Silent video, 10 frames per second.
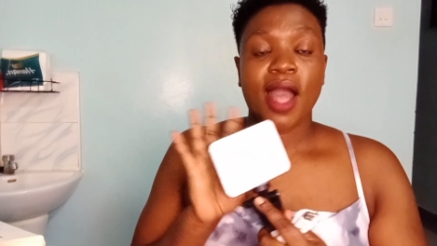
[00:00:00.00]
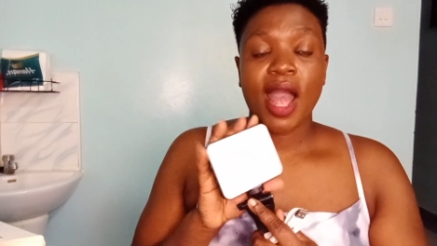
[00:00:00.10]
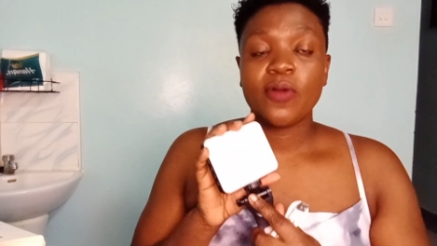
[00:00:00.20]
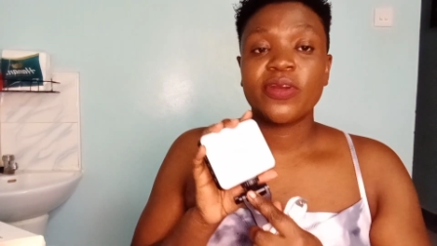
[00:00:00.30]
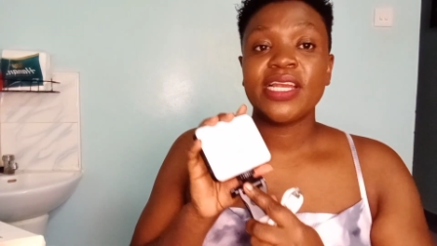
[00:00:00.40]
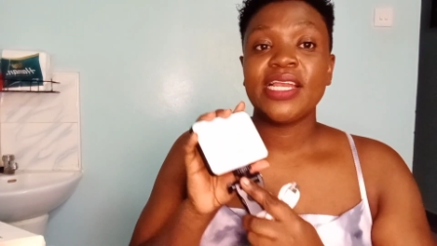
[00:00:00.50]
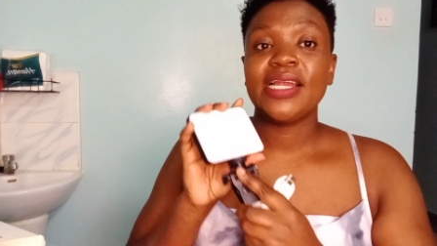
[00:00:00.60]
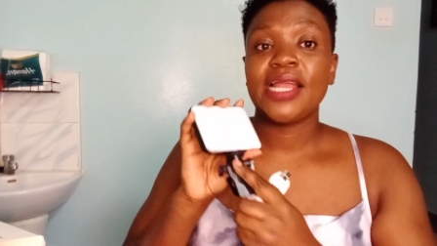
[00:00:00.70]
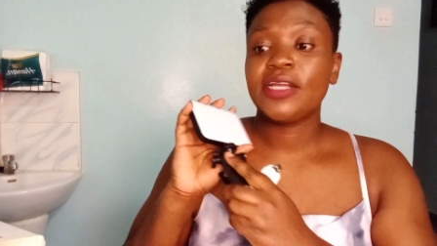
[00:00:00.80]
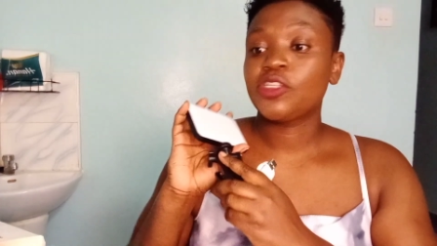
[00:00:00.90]
I would
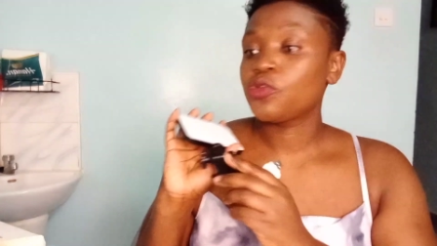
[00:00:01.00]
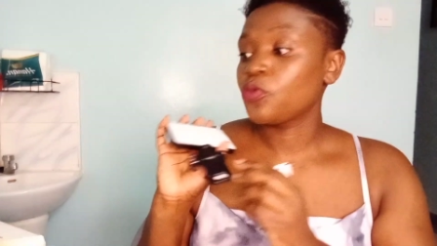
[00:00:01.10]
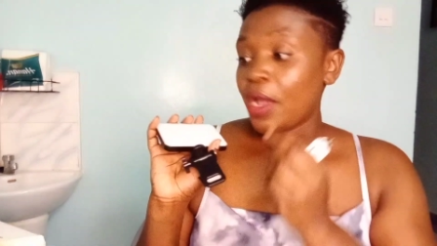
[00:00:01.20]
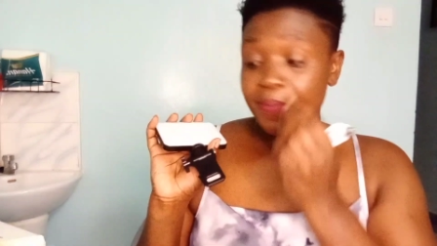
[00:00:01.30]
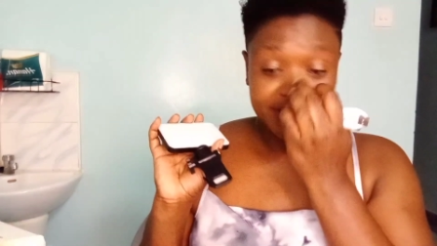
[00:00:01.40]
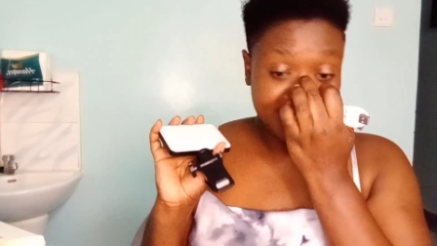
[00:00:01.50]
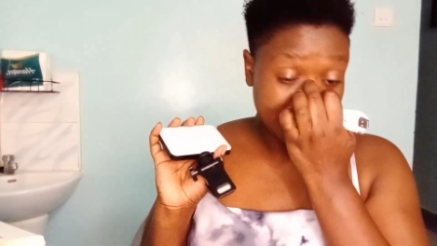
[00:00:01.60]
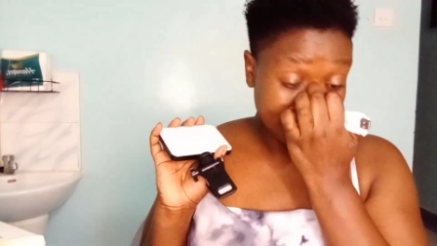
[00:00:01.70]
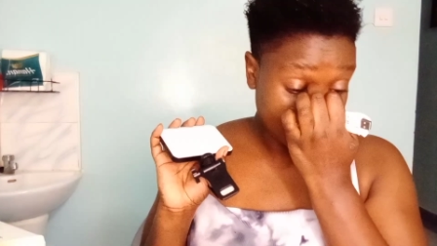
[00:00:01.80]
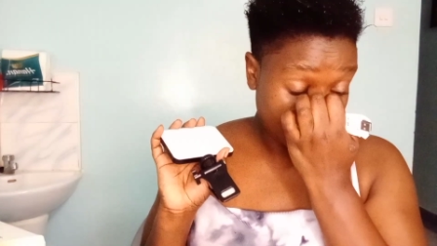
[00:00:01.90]
really like to
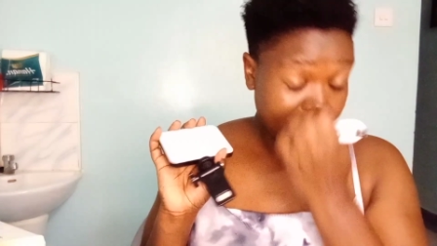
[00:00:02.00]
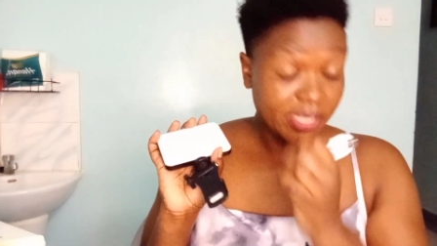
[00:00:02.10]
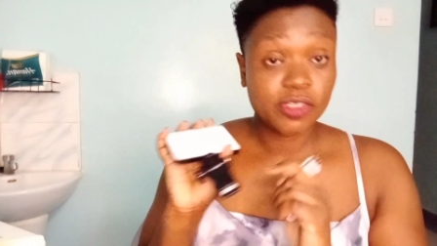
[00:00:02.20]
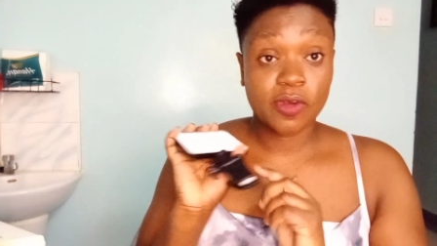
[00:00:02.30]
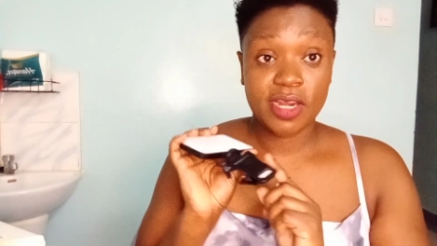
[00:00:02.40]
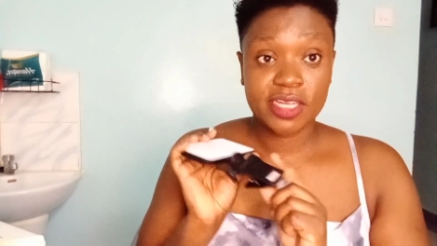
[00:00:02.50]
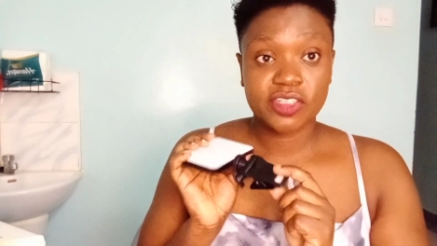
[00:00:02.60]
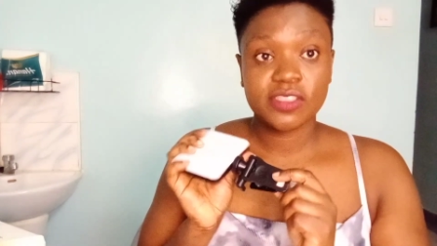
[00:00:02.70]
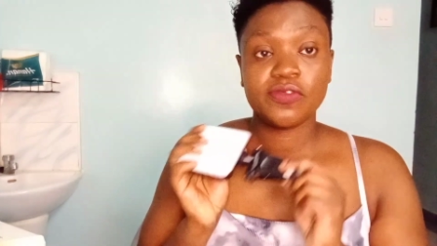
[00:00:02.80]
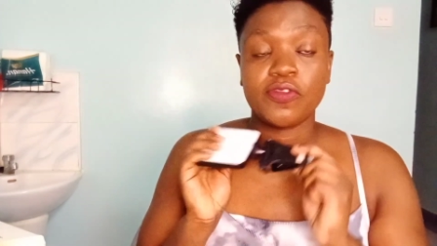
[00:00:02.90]
appreciate Dorpat
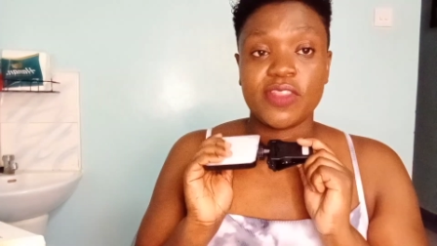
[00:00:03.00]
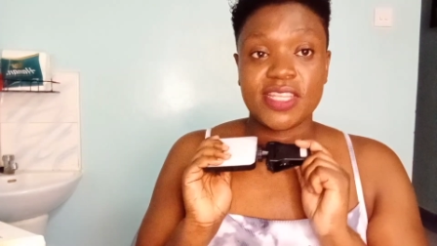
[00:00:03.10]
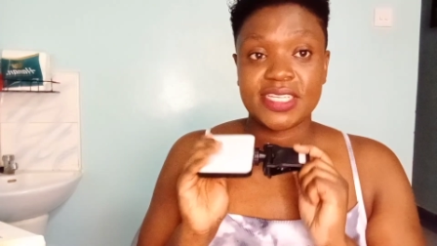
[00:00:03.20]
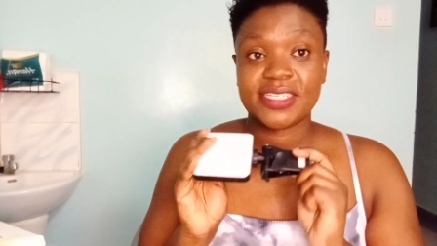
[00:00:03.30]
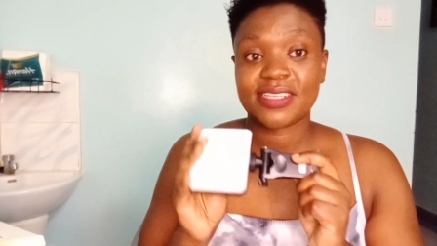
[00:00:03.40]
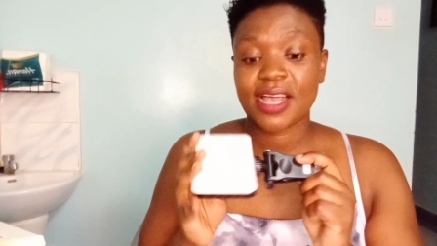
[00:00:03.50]
Collections for this